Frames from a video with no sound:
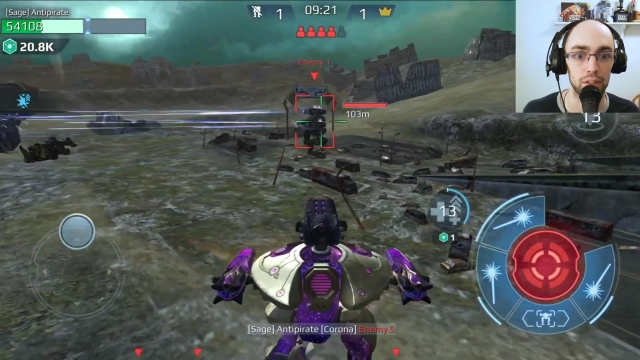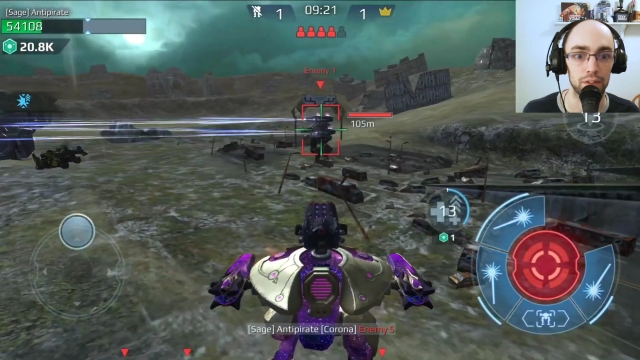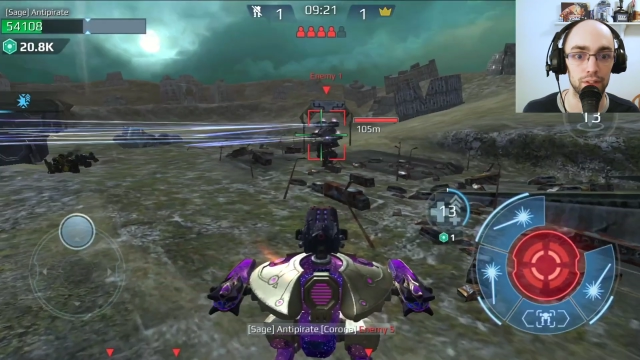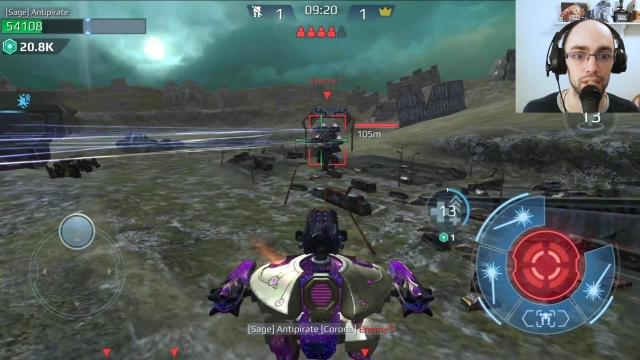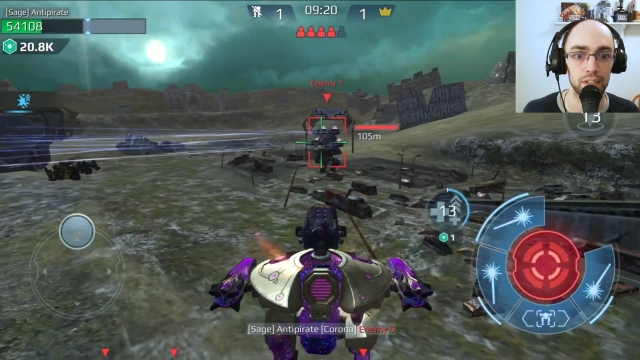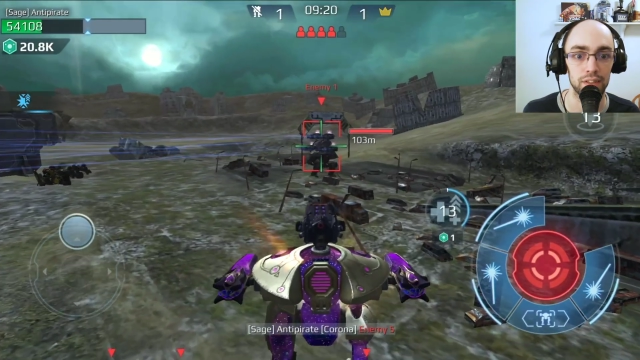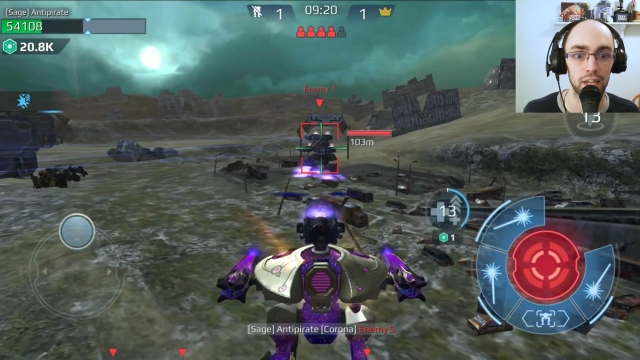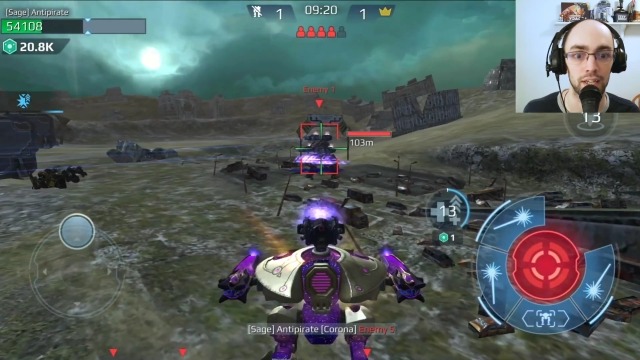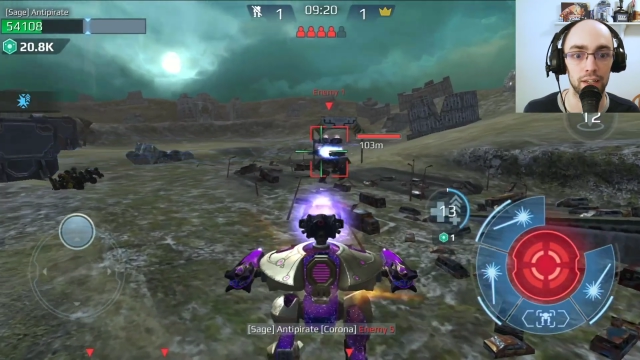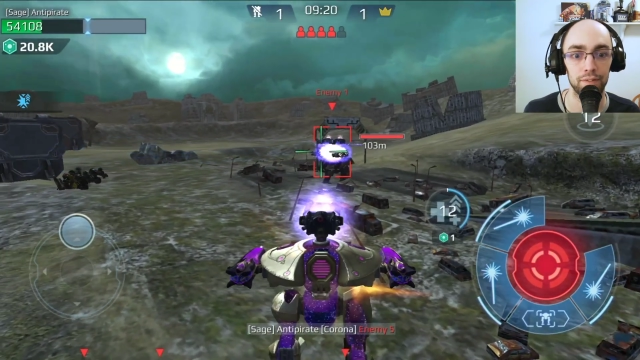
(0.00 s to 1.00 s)
relatively easy.
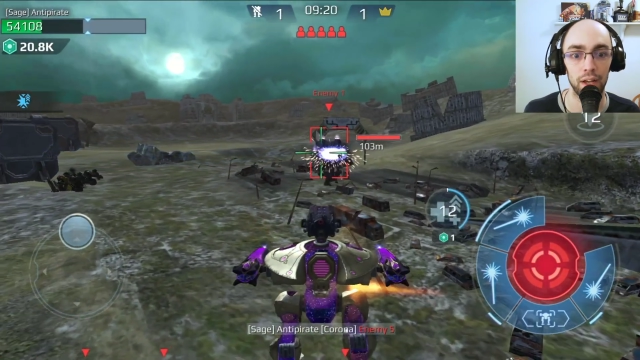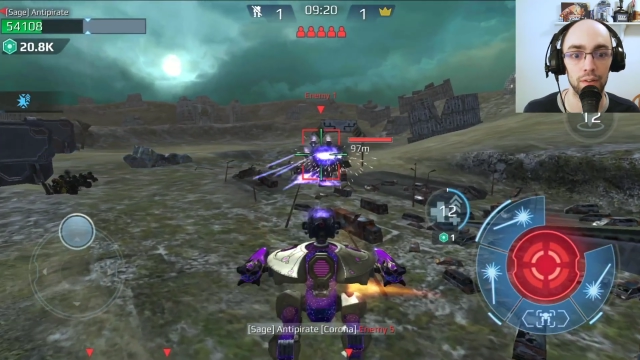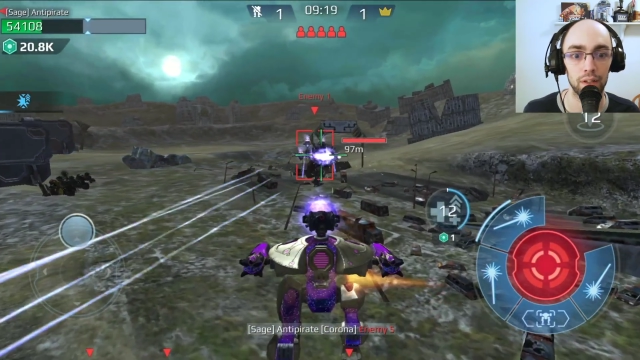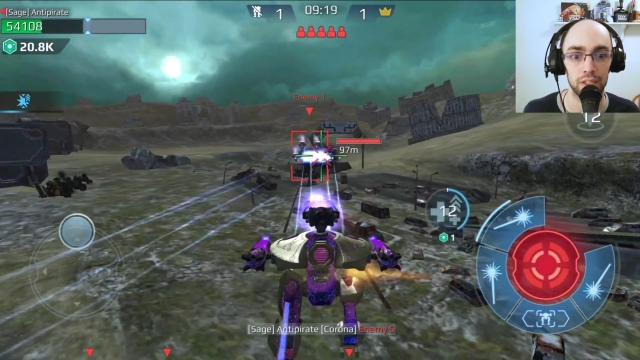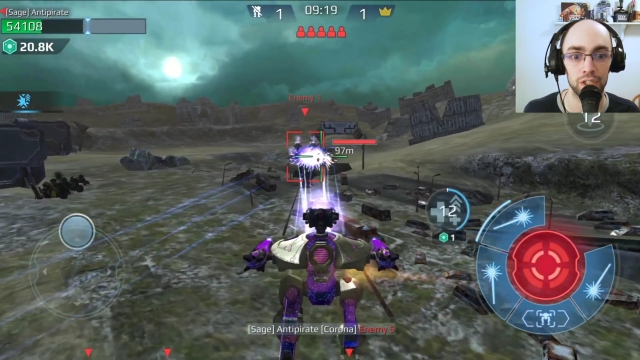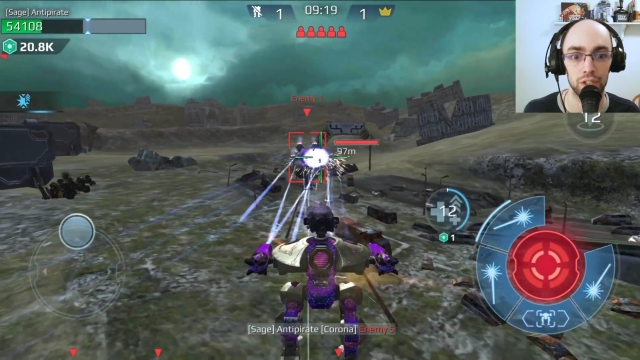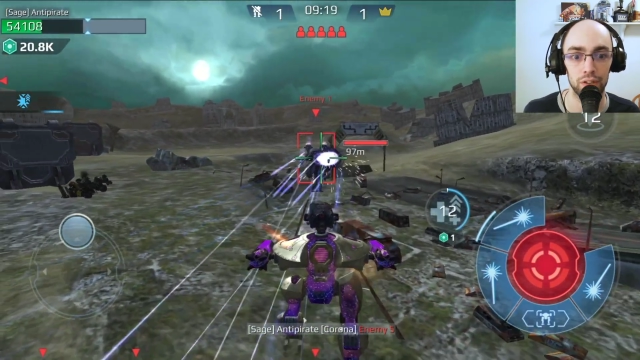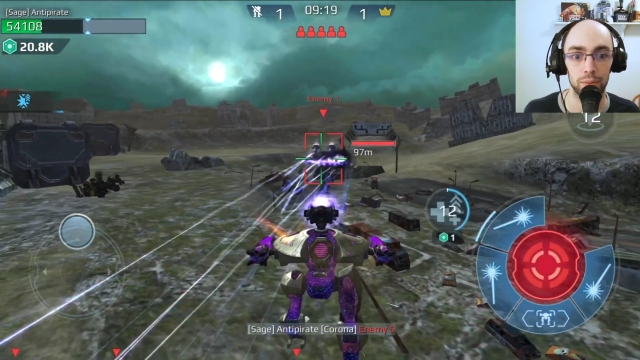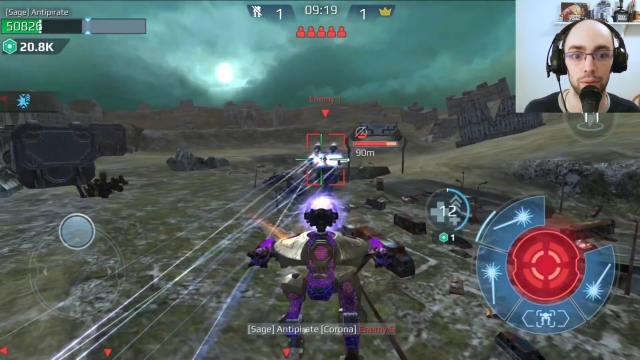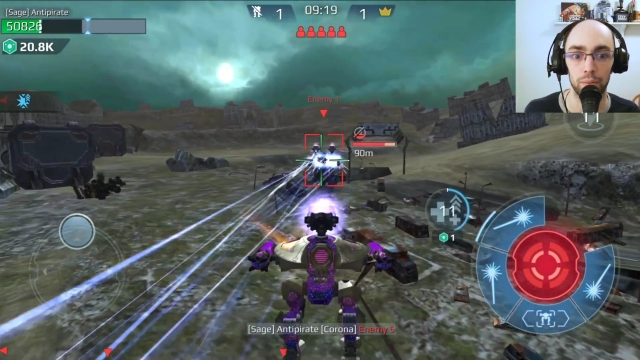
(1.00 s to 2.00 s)
I confound the Leech a
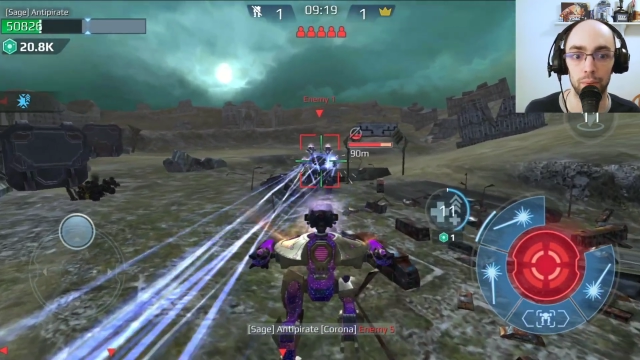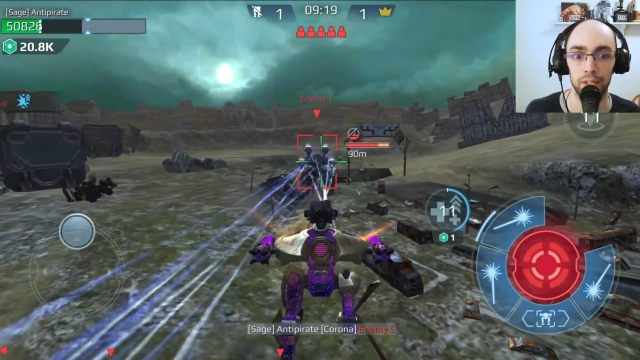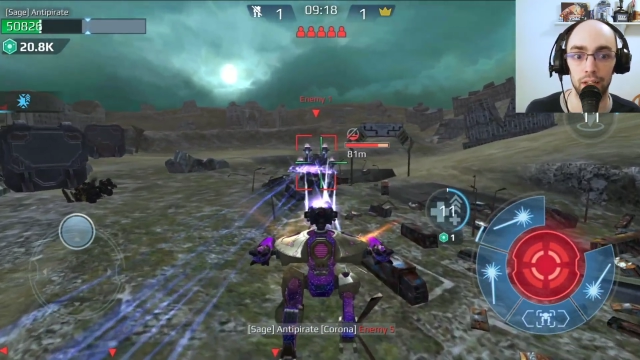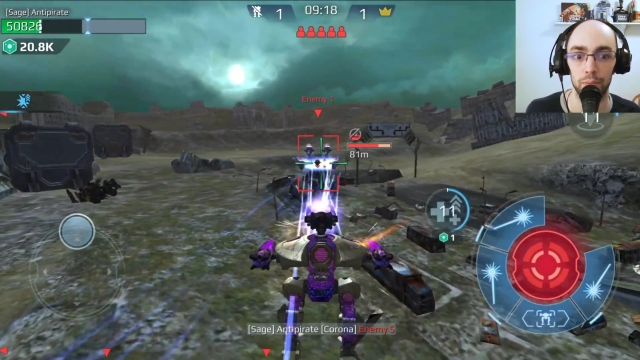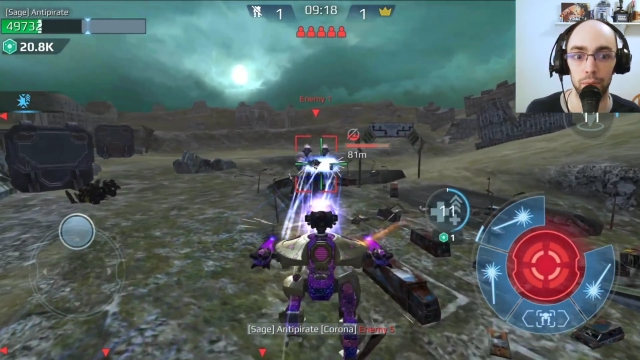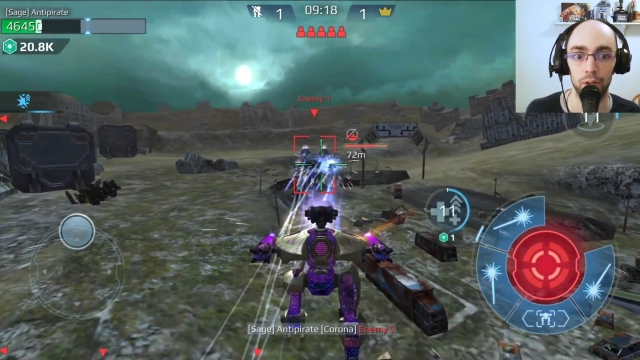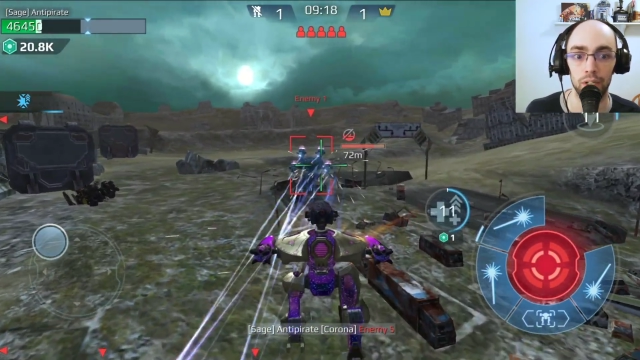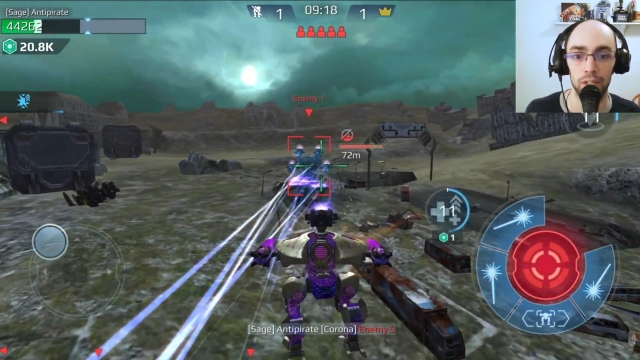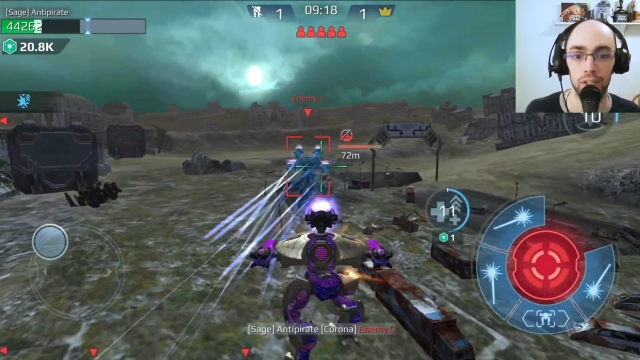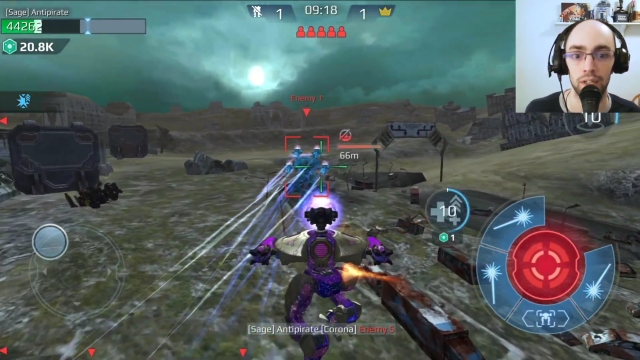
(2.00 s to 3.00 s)
little bit with my teleport.
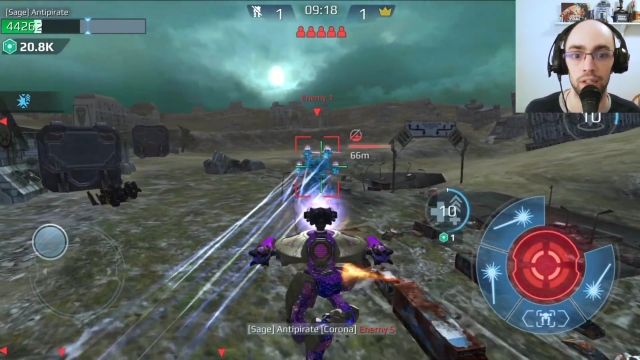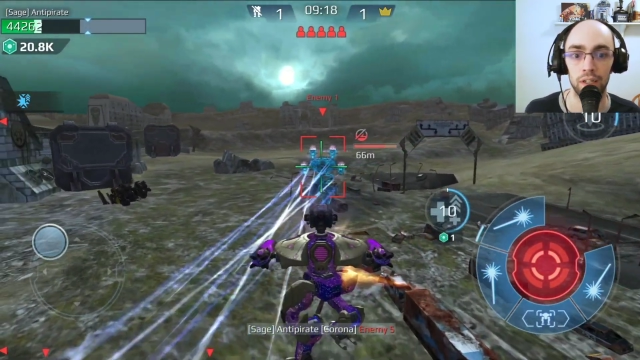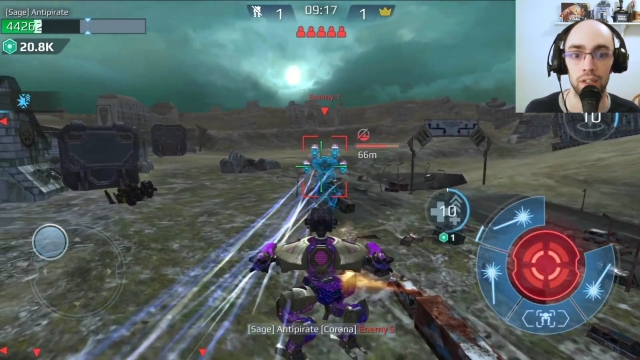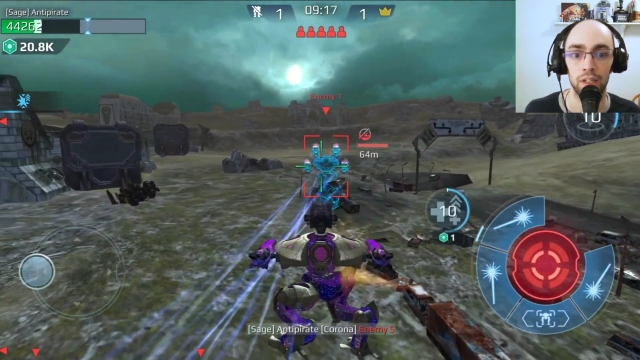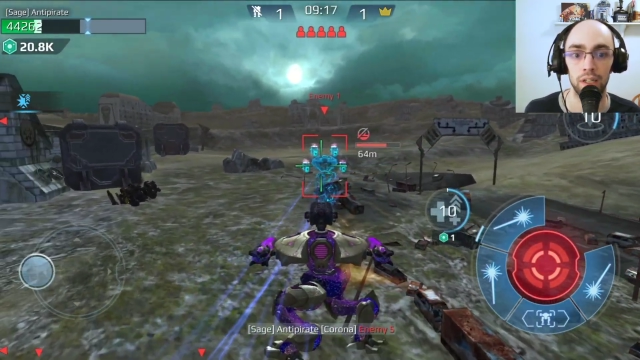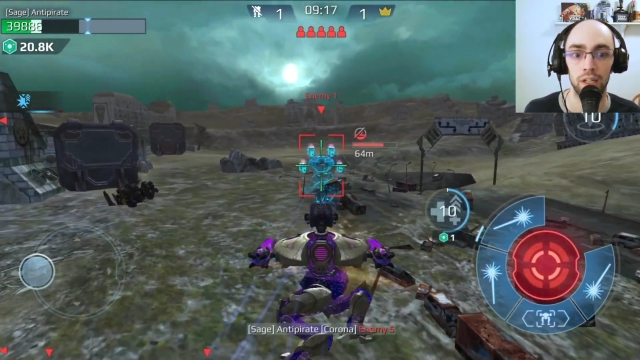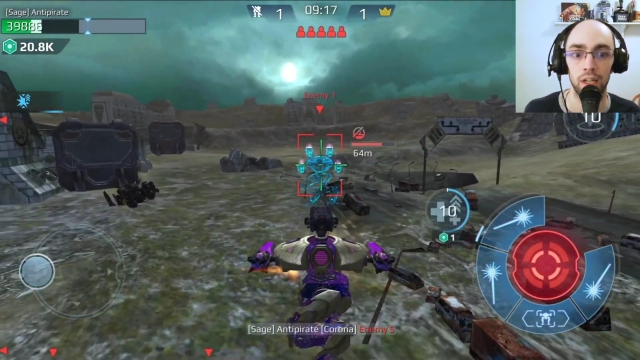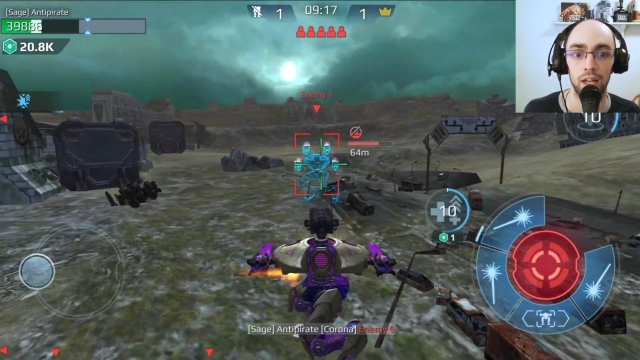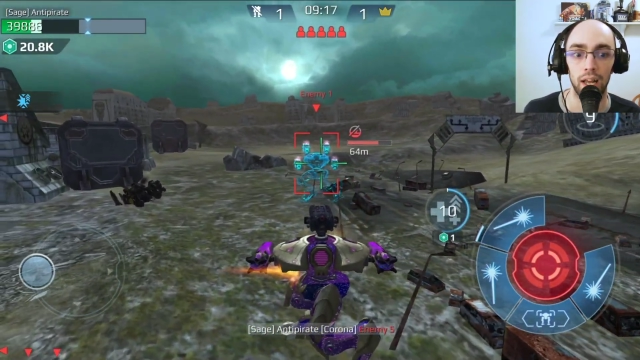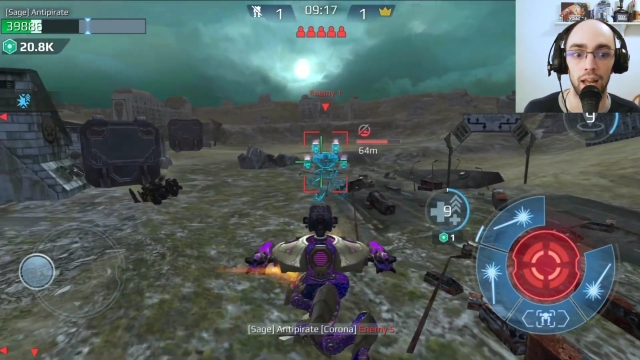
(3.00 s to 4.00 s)

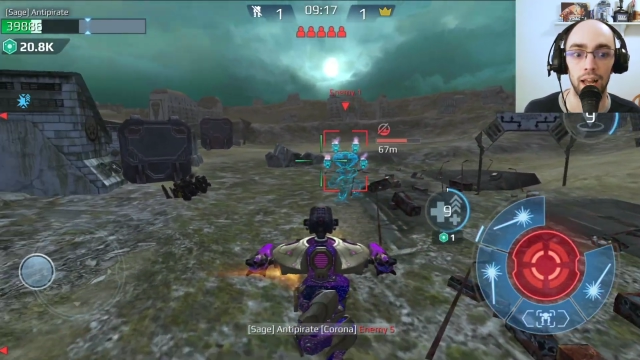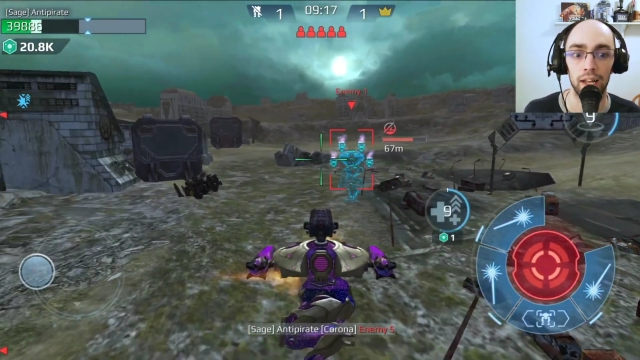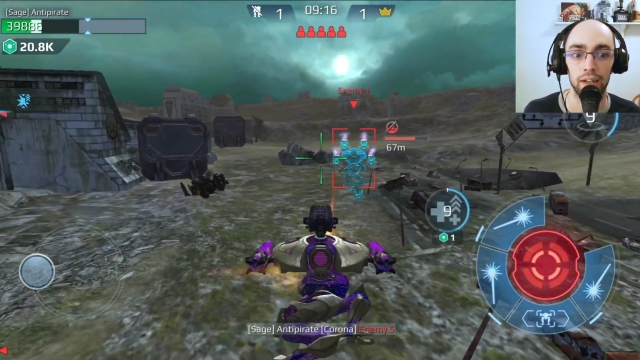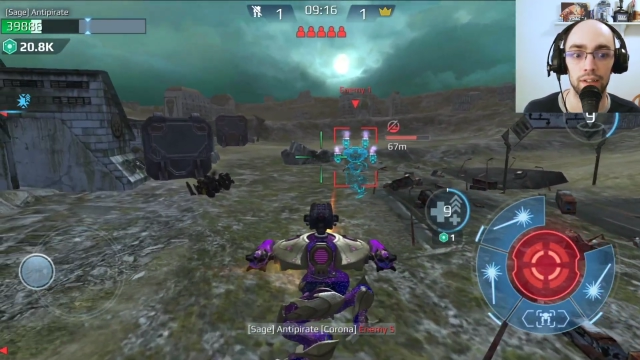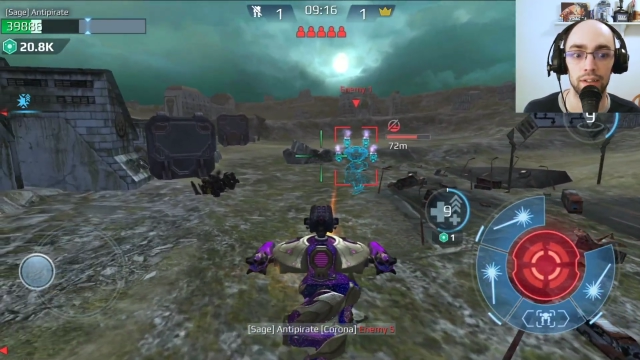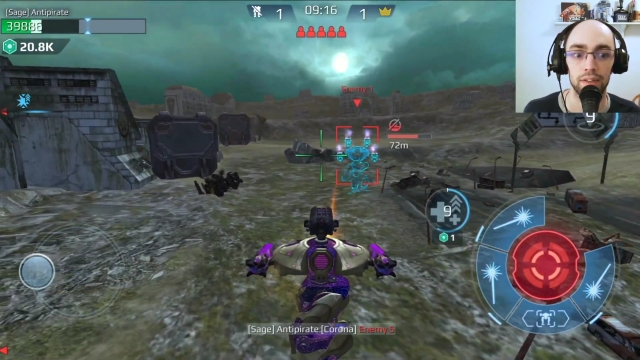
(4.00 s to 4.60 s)
And